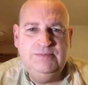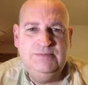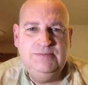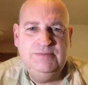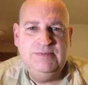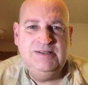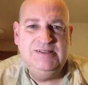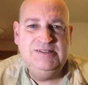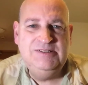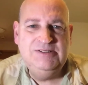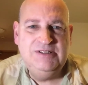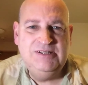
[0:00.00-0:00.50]

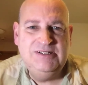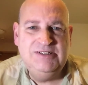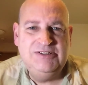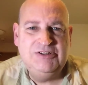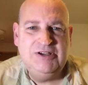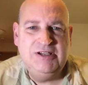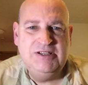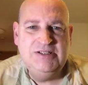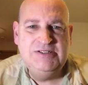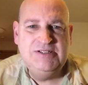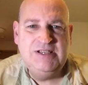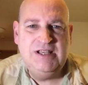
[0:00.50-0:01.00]
He's going to
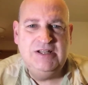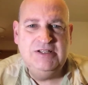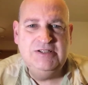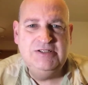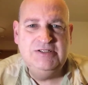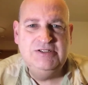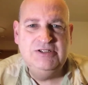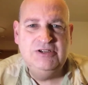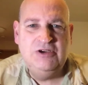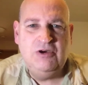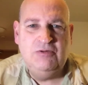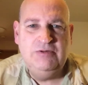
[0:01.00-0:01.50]
try and sell it
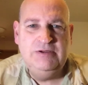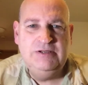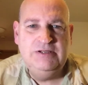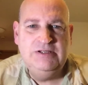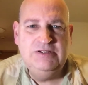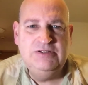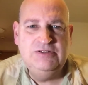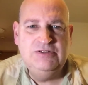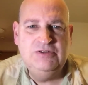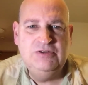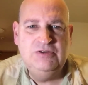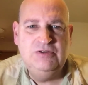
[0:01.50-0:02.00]
as a going
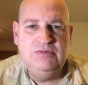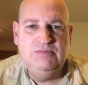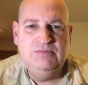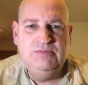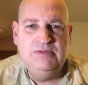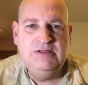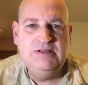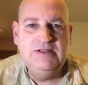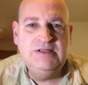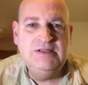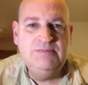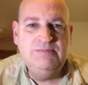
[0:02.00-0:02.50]
concern,
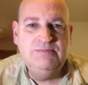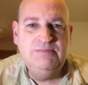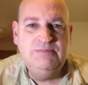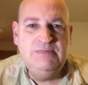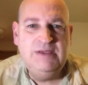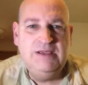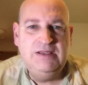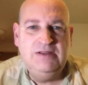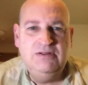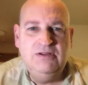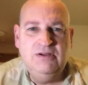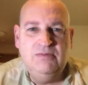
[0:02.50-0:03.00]
but it
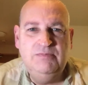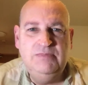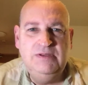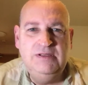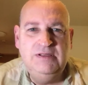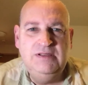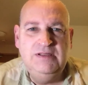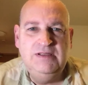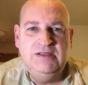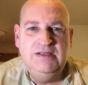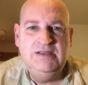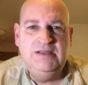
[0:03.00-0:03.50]
may not be
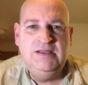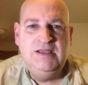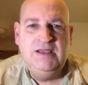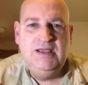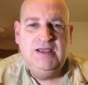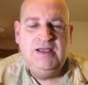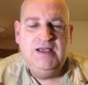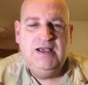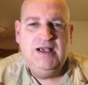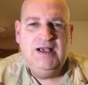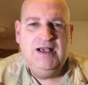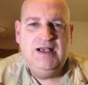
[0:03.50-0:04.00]
there.
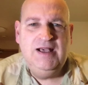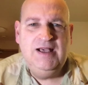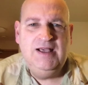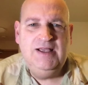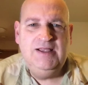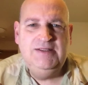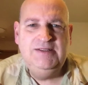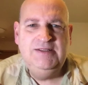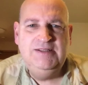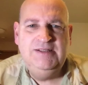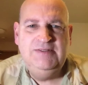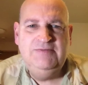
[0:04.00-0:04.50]

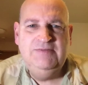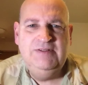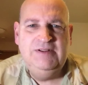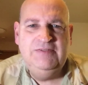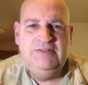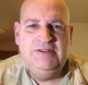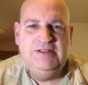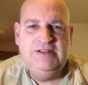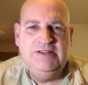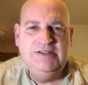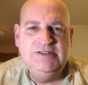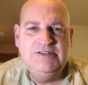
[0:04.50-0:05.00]
And even
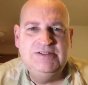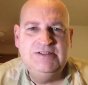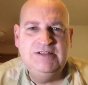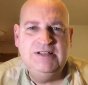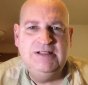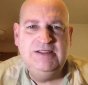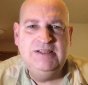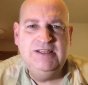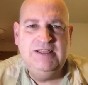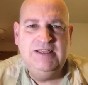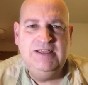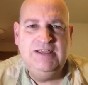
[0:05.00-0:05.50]
if it is
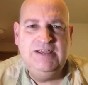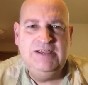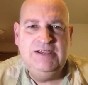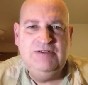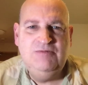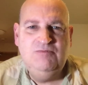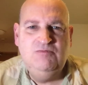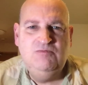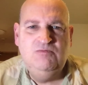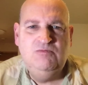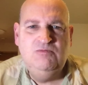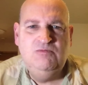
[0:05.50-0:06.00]
still there,
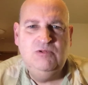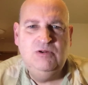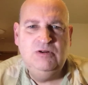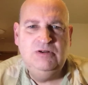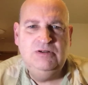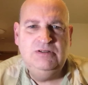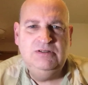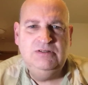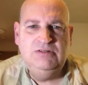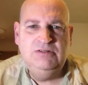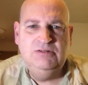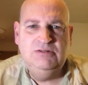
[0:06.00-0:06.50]
it
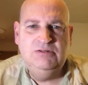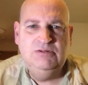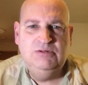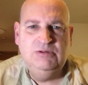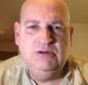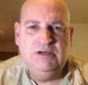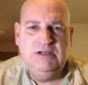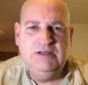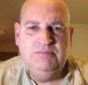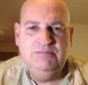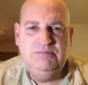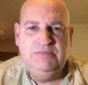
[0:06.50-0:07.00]
wouldn't
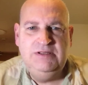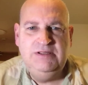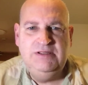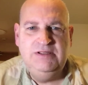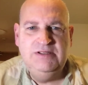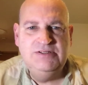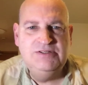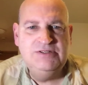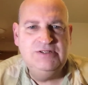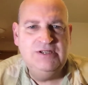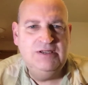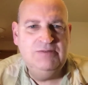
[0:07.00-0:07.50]
quite be
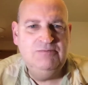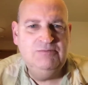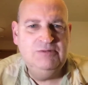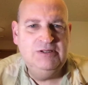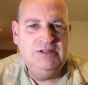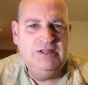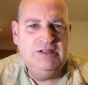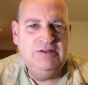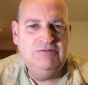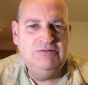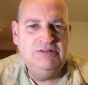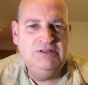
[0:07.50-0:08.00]
the same
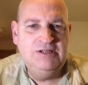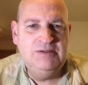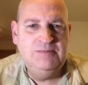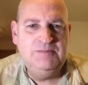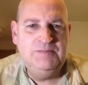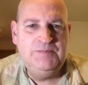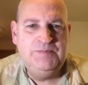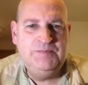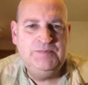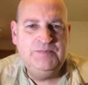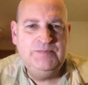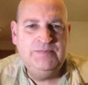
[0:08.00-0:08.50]
without
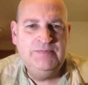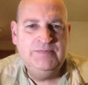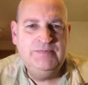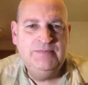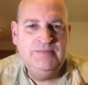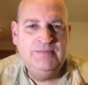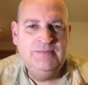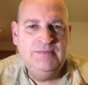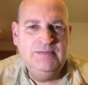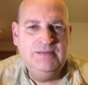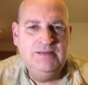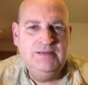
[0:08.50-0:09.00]
him.
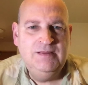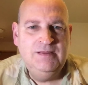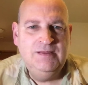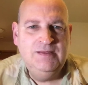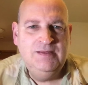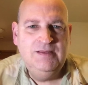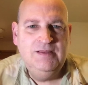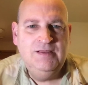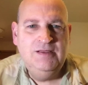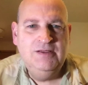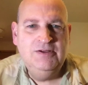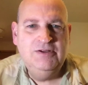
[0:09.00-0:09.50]

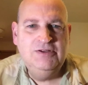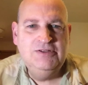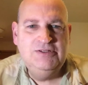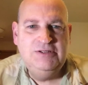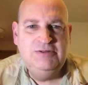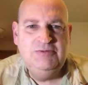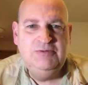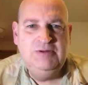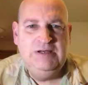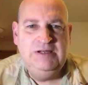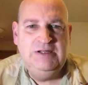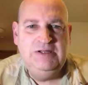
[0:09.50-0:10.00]
Because
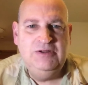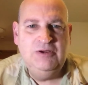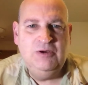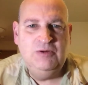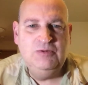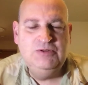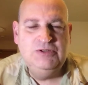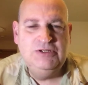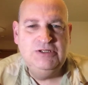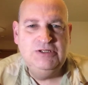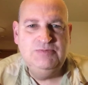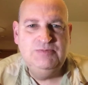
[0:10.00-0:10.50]
he really
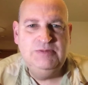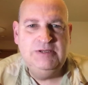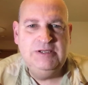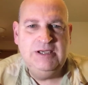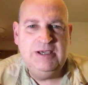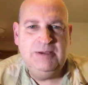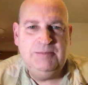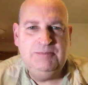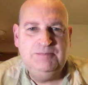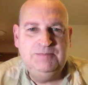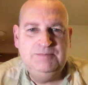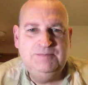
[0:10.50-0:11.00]
knows his
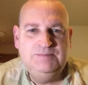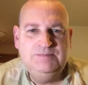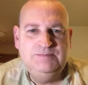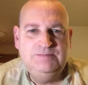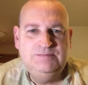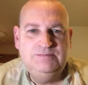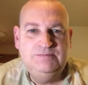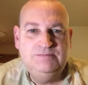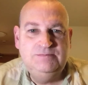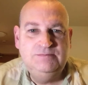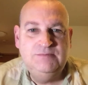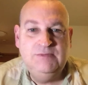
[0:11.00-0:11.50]
beer.
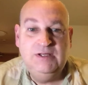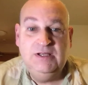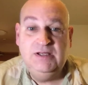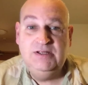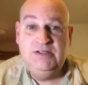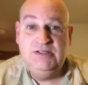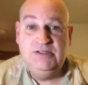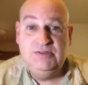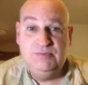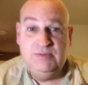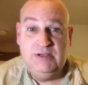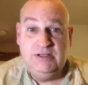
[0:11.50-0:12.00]

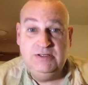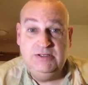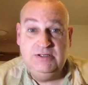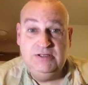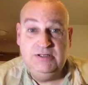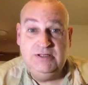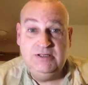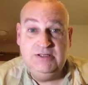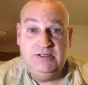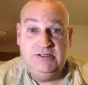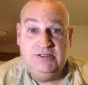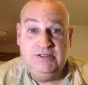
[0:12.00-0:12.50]
And his Man
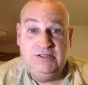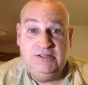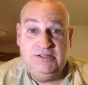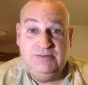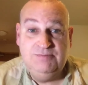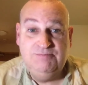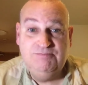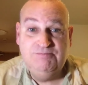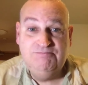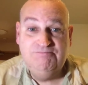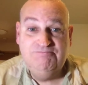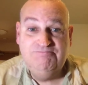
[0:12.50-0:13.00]

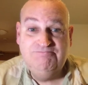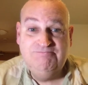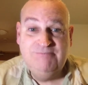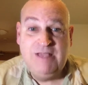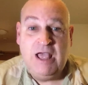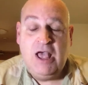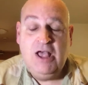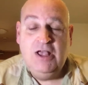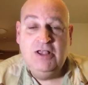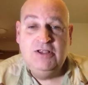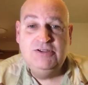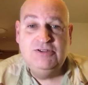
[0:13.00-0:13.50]
United.
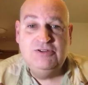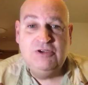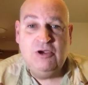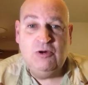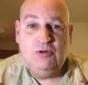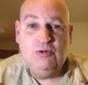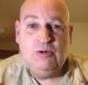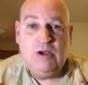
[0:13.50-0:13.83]
So,